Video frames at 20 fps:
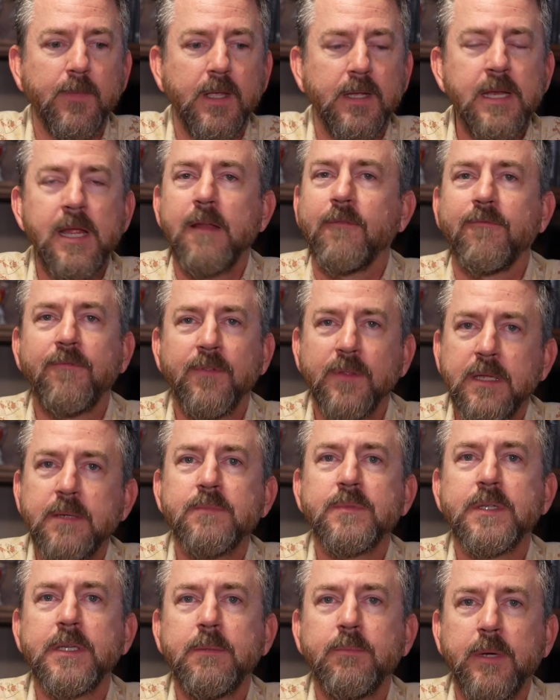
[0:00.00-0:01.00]
not
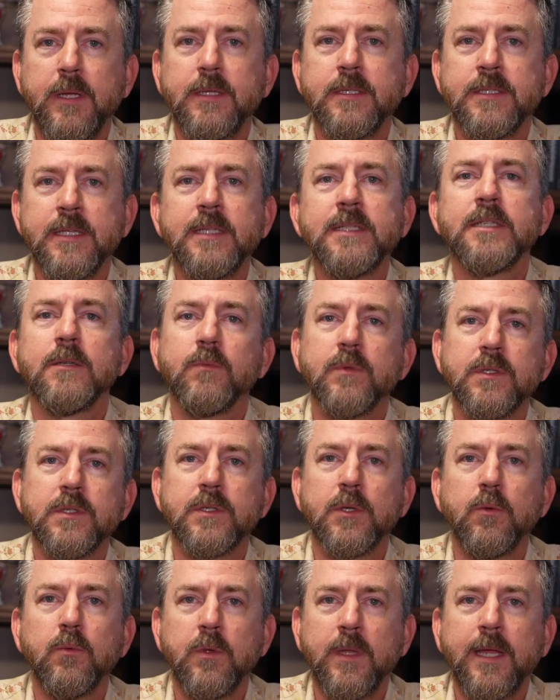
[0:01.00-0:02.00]
flimsy, but since it was
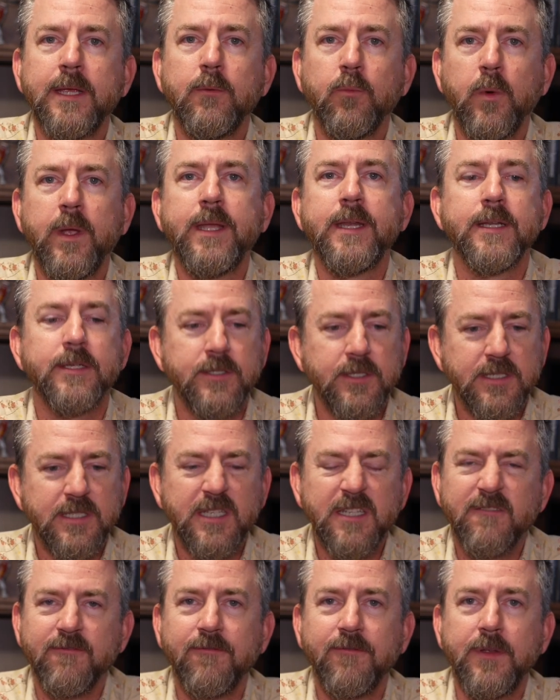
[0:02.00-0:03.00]
so lightweight, it just
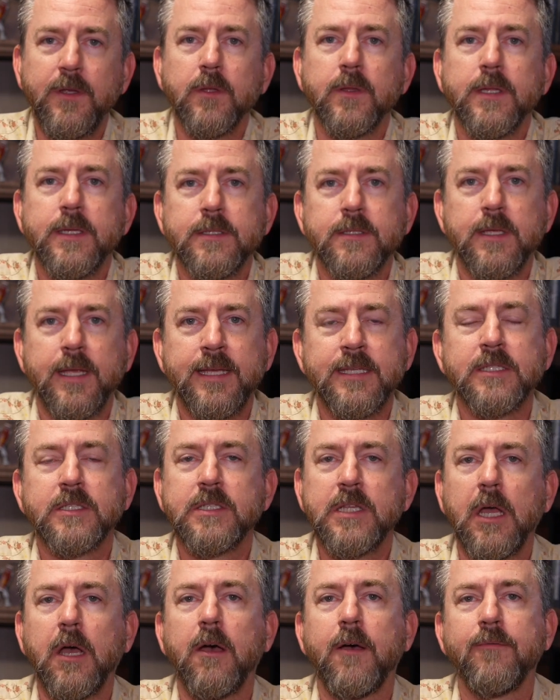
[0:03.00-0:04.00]
didn't feel as
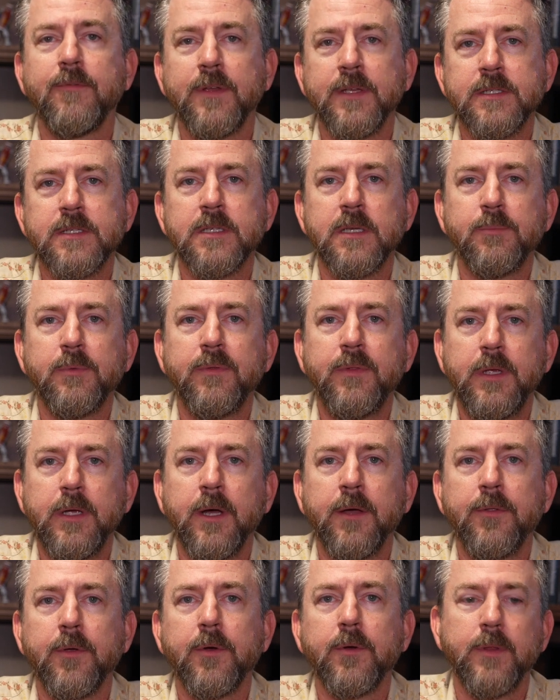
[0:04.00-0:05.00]
tough as some of the
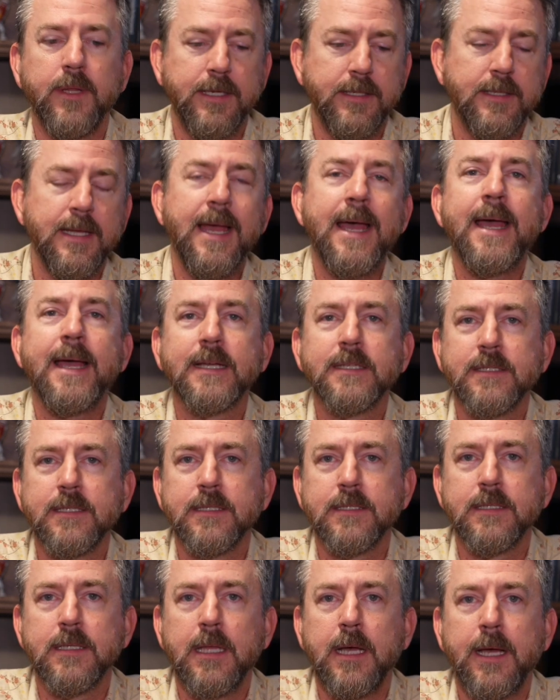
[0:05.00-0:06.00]
other, like the
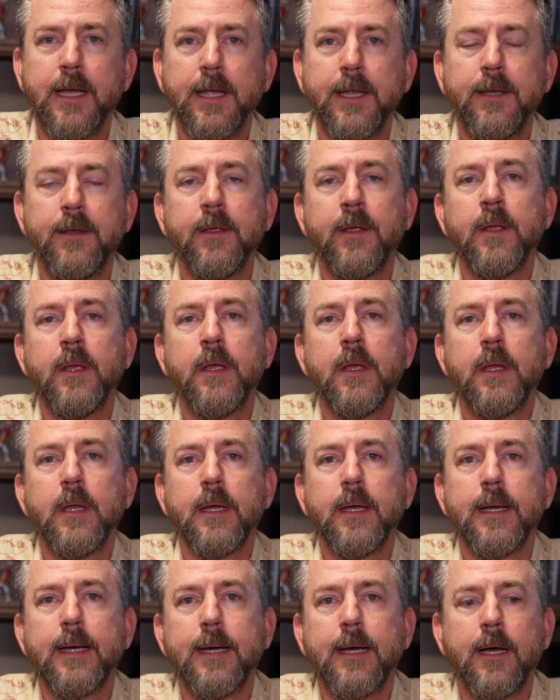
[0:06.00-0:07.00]
Axis line
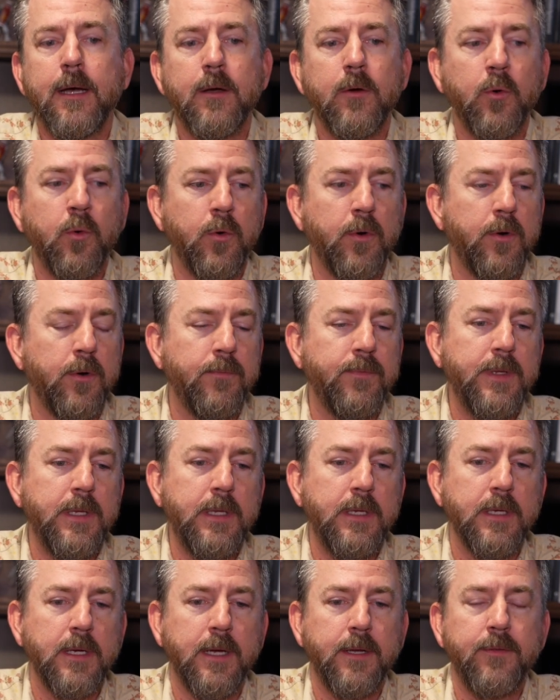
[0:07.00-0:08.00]
or
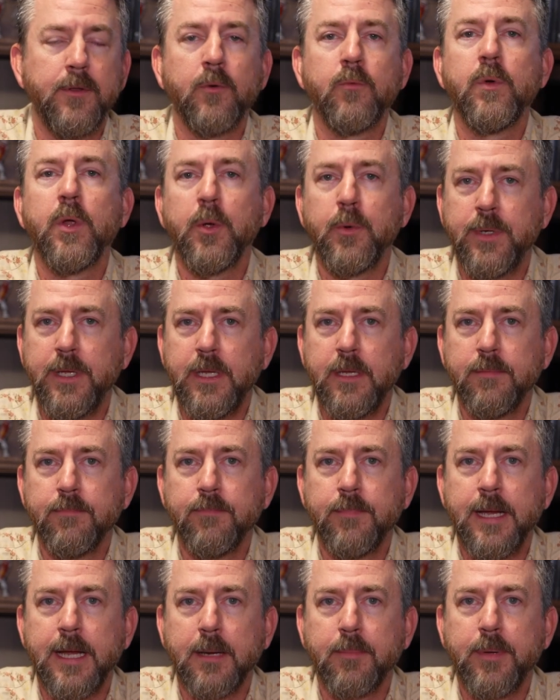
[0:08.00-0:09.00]
the Rhodey
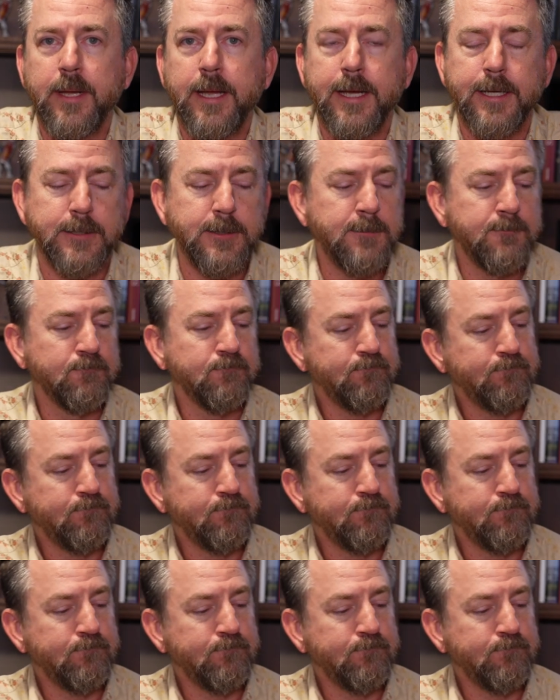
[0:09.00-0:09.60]
backpacks.